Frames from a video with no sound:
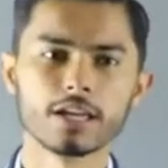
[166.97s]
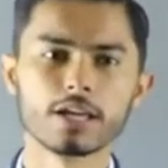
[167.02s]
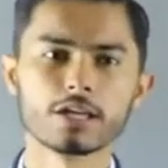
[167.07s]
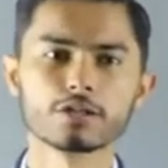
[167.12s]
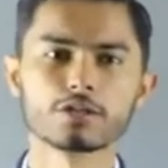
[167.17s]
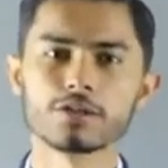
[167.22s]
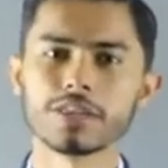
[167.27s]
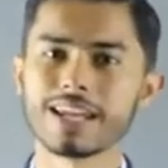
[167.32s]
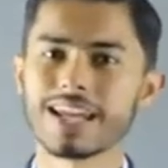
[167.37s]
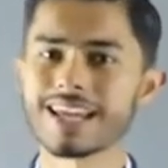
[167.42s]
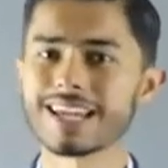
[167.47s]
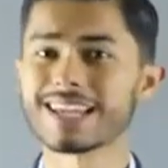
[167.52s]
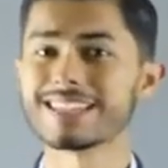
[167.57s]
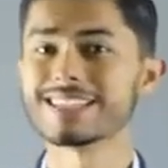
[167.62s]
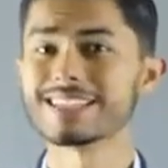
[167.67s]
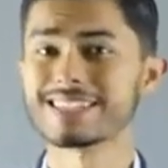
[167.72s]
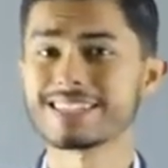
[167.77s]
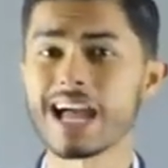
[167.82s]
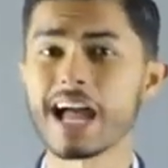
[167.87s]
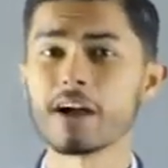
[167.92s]
so then I can
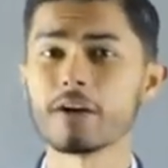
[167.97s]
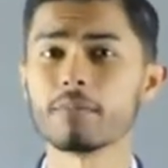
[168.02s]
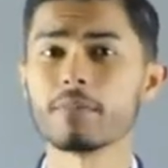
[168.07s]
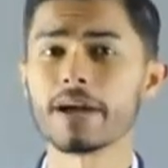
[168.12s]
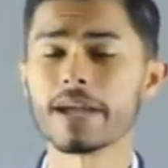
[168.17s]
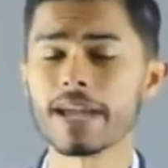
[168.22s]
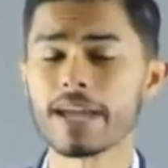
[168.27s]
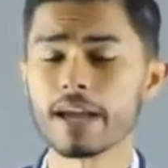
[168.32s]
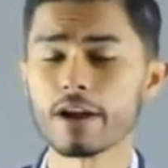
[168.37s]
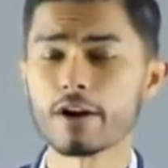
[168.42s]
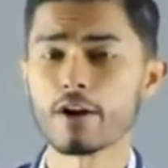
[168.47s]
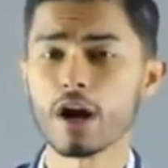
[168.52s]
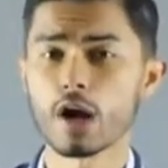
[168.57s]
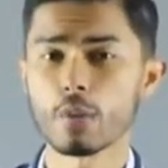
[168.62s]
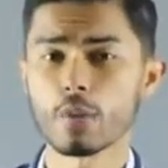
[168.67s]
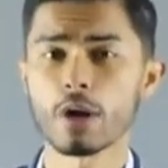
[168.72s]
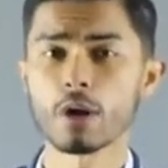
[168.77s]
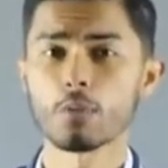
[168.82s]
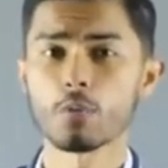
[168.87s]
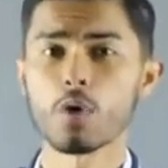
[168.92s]
style my hair
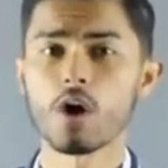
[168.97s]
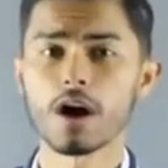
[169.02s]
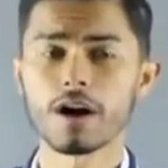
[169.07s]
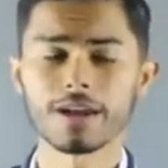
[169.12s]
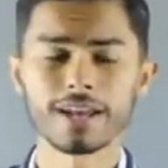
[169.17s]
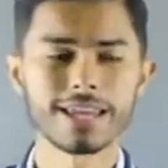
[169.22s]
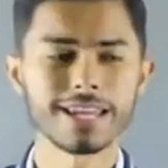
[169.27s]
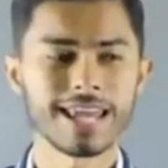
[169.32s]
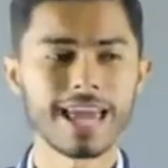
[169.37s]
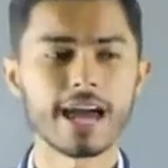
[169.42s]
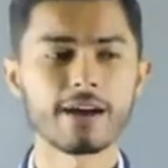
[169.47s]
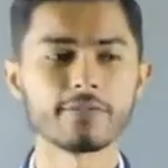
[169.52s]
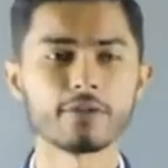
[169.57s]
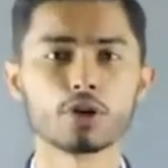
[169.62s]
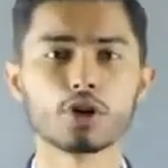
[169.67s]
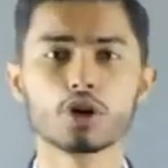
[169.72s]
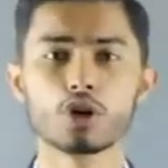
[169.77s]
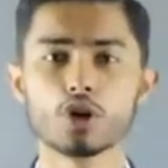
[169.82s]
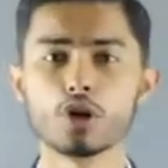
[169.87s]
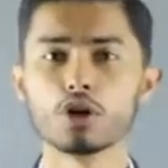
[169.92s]
how I want and have a
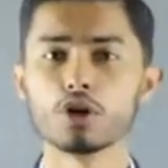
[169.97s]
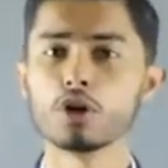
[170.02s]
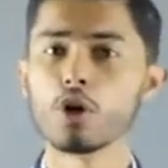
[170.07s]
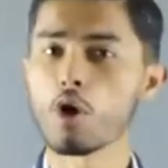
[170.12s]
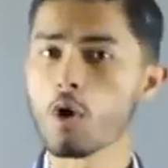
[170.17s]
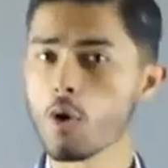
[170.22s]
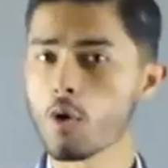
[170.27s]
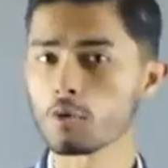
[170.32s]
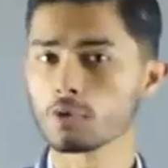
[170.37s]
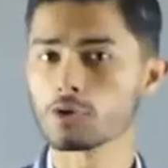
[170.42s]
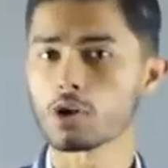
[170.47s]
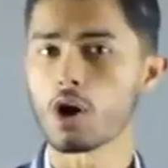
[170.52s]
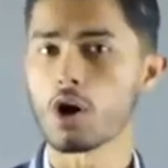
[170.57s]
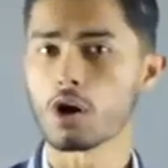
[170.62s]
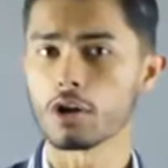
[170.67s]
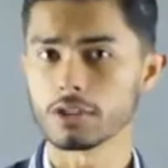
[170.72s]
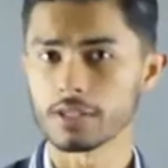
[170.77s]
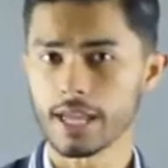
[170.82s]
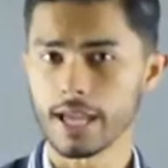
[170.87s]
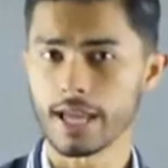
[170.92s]
good hold
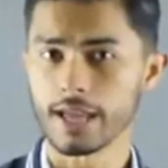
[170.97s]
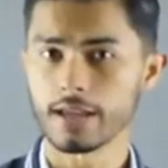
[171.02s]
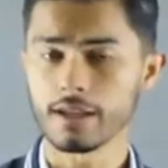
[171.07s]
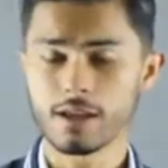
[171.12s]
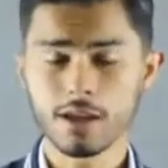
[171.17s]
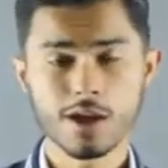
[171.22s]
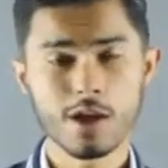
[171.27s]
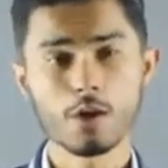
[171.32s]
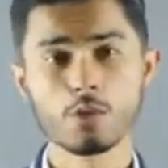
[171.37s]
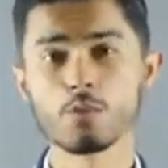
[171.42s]
all day